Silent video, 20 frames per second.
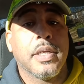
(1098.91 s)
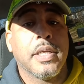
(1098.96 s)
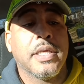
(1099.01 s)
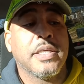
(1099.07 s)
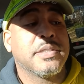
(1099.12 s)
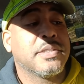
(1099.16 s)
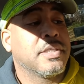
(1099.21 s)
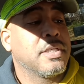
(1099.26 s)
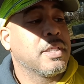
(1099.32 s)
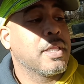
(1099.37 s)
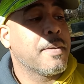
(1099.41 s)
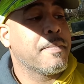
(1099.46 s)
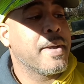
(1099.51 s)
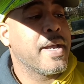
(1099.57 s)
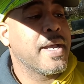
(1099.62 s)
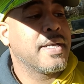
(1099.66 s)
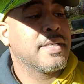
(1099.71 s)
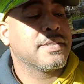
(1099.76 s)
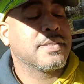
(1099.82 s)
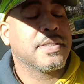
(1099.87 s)
it's still our
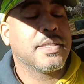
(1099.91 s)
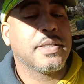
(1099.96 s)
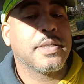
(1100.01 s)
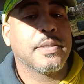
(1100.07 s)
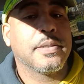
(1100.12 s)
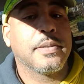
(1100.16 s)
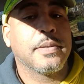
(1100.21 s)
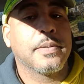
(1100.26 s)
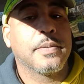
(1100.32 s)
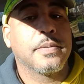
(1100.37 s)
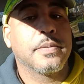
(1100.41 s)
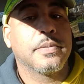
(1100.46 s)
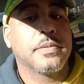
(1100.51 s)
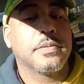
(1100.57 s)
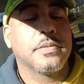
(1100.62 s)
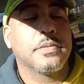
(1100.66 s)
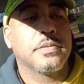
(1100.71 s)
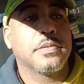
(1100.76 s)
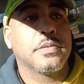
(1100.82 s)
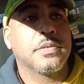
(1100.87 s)
mindset.
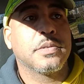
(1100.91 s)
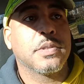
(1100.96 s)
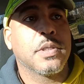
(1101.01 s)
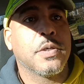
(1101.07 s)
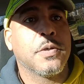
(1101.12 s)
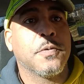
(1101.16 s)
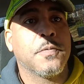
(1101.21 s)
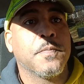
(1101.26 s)
So